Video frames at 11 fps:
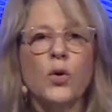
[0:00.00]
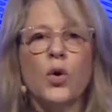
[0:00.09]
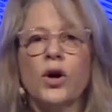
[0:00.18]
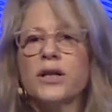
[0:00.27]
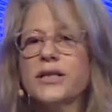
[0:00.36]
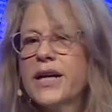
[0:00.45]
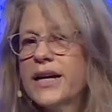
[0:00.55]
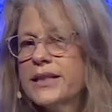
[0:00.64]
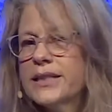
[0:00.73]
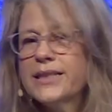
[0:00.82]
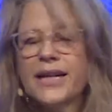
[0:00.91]
or a
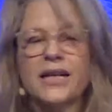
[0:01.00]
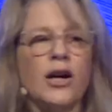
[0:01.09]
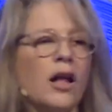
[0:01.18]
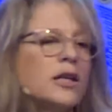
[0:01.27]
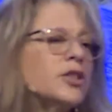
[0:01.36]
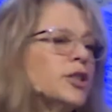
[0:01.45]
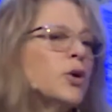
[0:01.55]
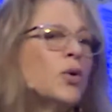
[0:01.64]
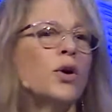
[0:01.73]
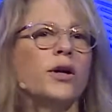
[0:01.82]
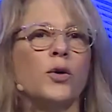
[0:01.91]
science and technology
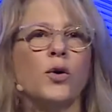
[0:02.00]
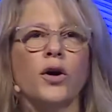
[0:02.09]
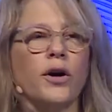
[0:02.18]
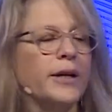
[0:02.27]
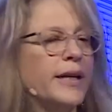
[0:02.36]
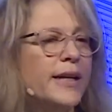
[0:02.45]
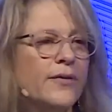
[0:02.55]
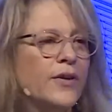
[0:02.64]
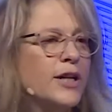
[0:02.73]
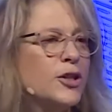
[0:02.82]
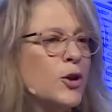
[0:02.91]
corridor, or an
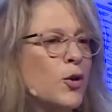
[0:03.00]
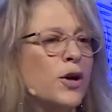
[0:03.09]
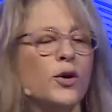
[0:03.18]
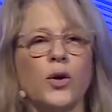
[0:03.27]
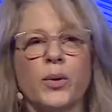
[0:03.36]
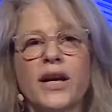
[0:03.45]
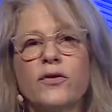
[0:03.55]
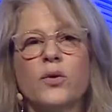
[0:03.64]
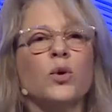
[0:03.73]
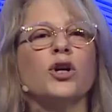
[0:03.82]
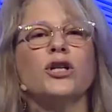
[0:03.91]
innovation corridor, whatever
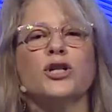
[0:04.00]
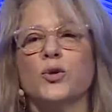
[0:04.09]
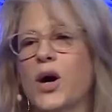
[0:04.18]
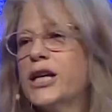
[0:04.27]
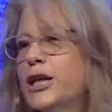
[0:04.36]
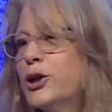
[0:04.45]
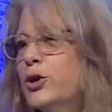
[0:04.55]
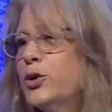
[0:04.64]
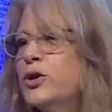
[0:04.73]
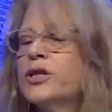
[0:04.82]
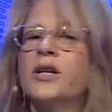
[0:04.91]
words you want to
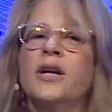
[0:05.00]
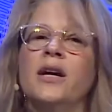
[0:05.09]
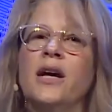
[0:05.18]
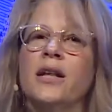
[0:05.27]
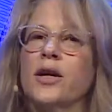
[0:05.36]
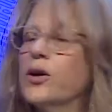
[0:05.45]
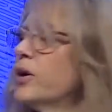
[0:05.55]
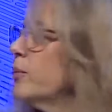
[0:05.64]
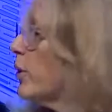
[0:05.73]
use, the current